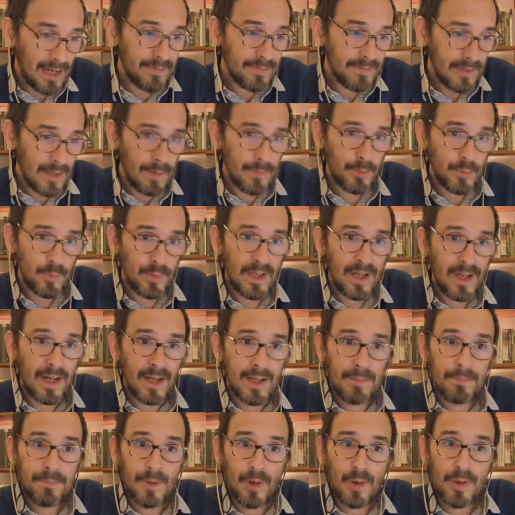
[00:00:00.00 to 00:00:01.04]
our lifetimes we
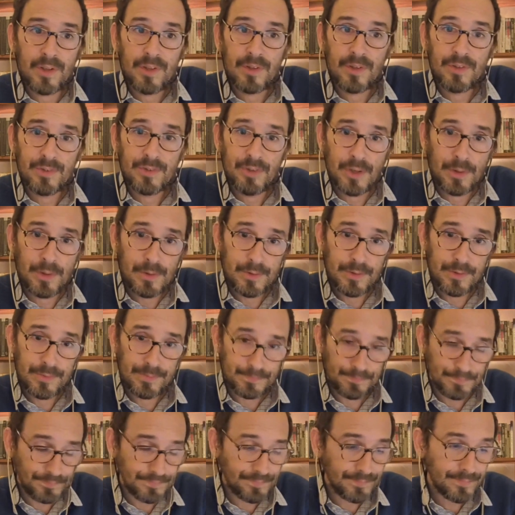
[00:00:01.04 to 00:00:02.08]
are embodied
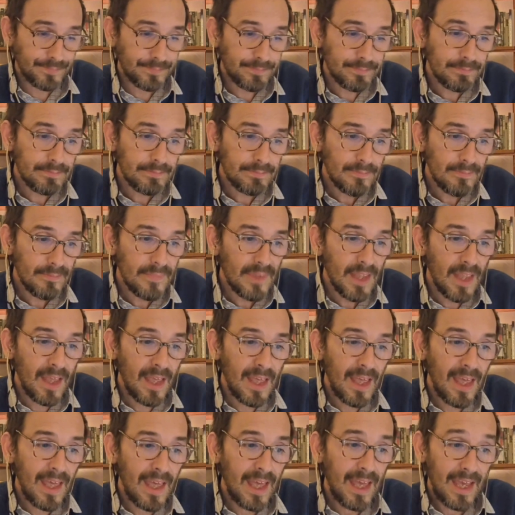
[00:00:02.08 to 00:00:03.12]
souls.
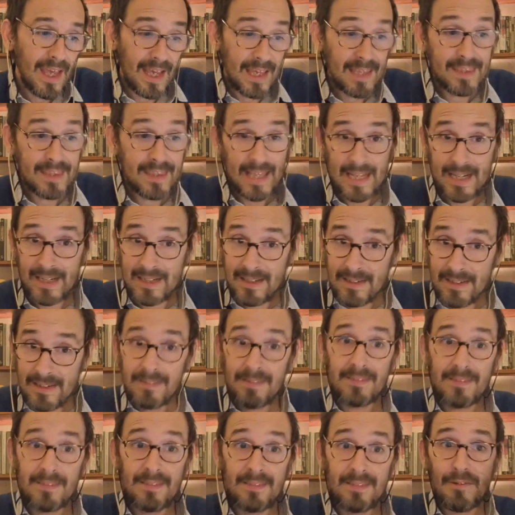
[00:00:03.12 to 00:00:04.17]
And
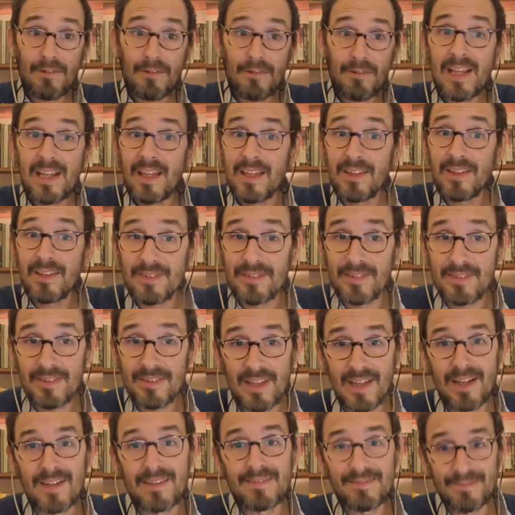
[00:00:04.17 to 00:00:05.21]
then the
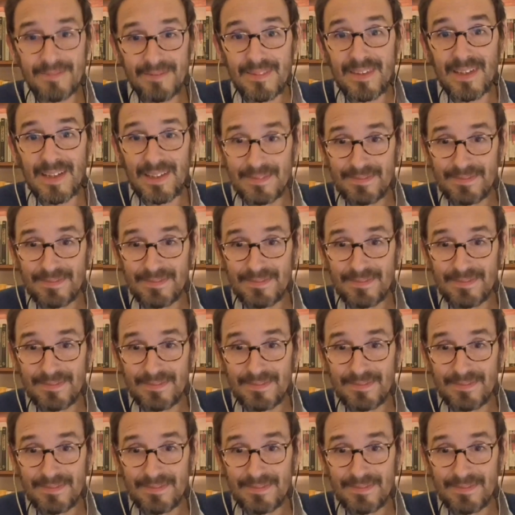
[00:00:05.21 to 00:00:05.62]
release. Yeah.